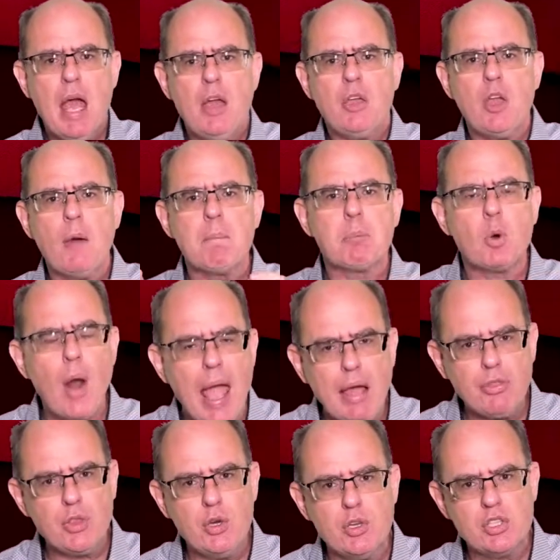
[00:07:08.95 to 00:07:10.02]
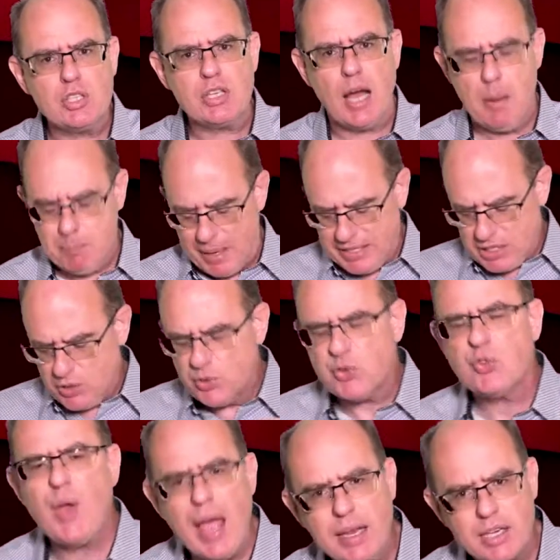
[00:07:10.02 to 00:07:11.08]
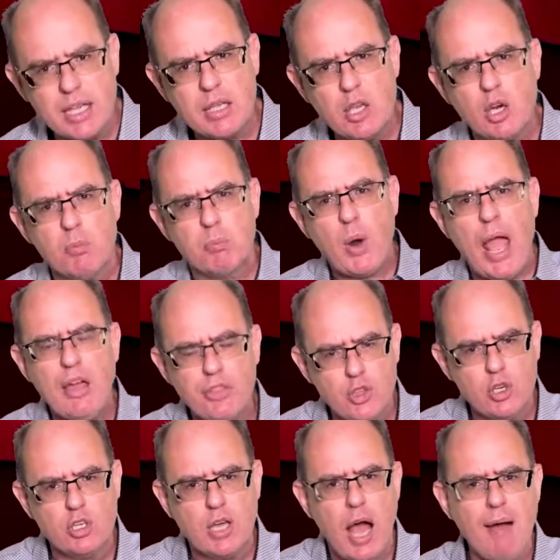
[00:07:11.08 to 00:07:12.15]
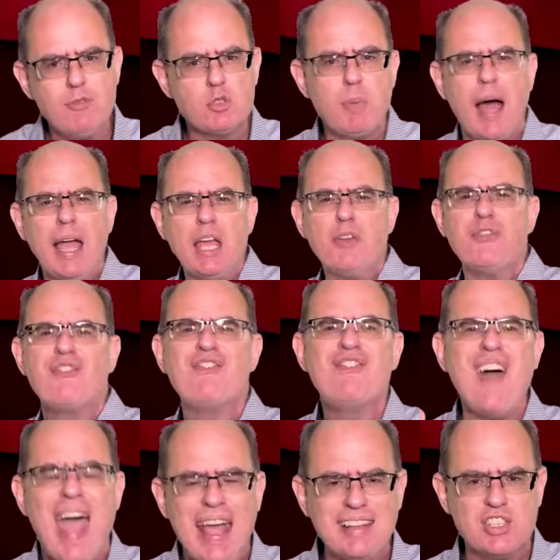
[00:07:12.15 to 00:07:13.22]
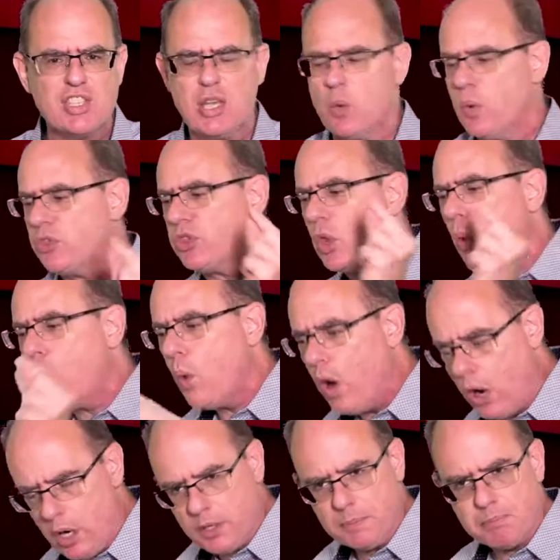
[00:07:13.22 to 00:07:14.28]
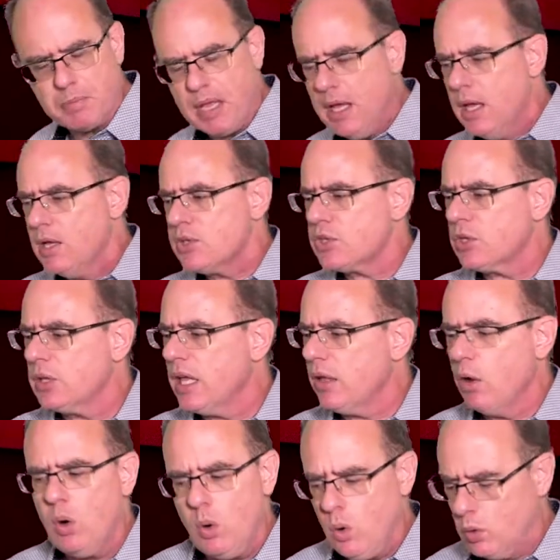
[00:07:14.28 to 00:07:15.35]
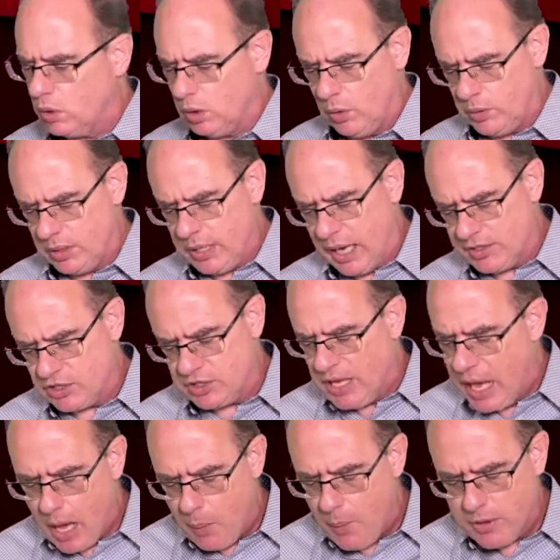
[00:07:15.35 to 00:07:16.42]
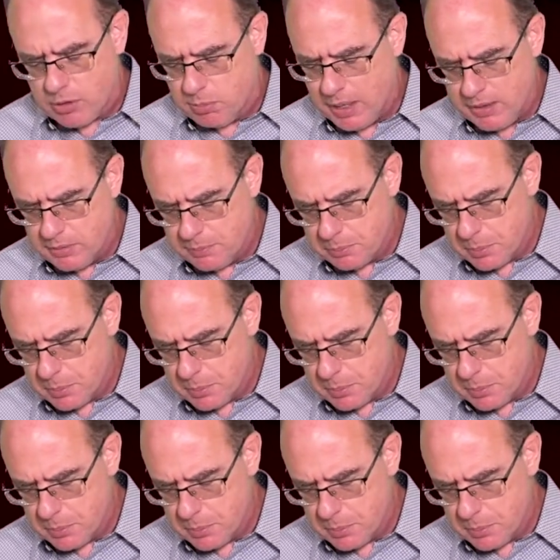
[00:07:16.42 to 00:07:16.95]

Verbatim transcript: Your breakthrough doesn't come by defending, your breakthrough comes by advancing with the word. So let, oh, glory to God. Stay with me.